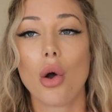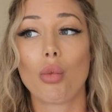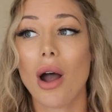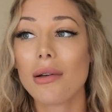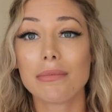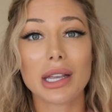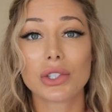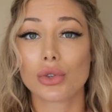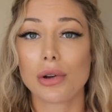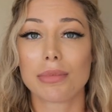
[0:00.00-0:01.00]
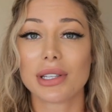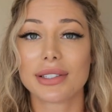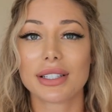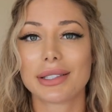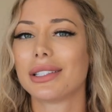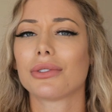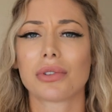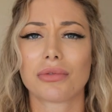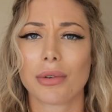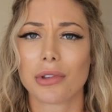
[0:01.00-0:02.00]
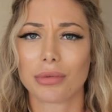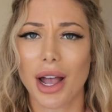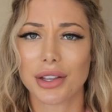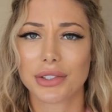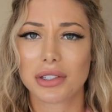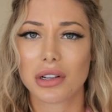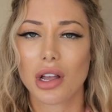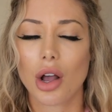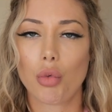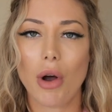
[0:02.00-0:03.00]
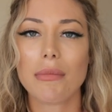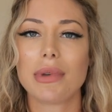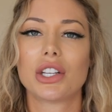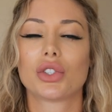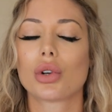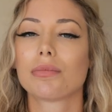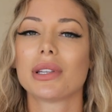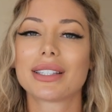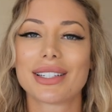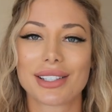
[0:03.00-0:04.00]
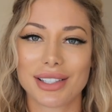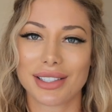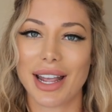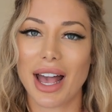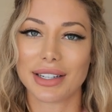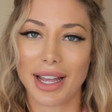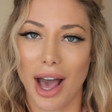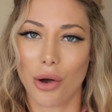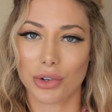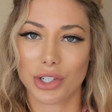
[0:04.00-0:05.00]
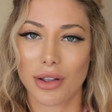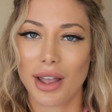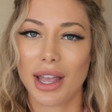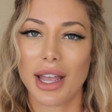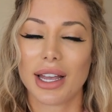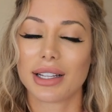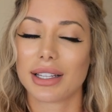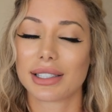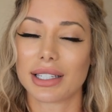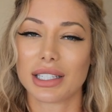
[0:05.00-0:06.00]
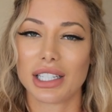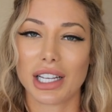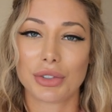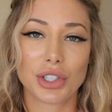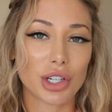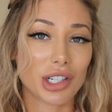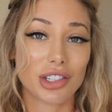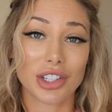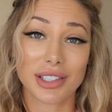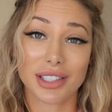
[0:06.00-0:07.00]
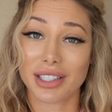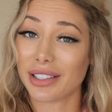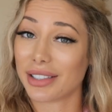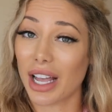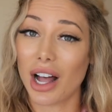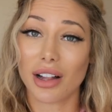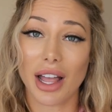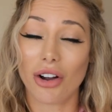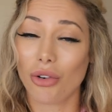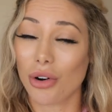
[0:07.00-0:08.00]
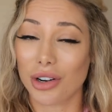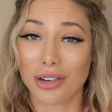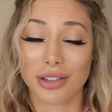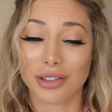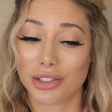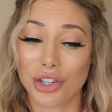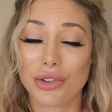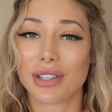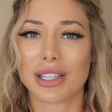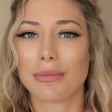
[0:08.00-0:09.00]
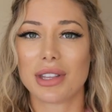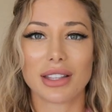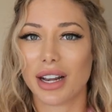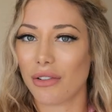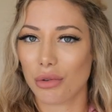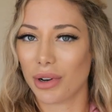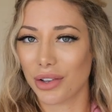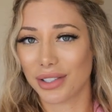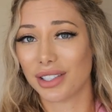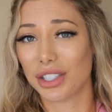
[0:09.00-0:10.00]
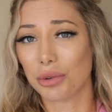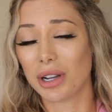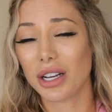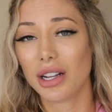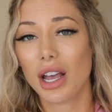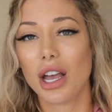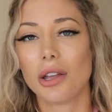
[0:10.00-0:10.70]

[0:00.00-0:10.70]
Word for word: What makes your business different from the rest? What makes your business stand out? Listen, if you're just gonna sell or do the same thing that everyone else is doing,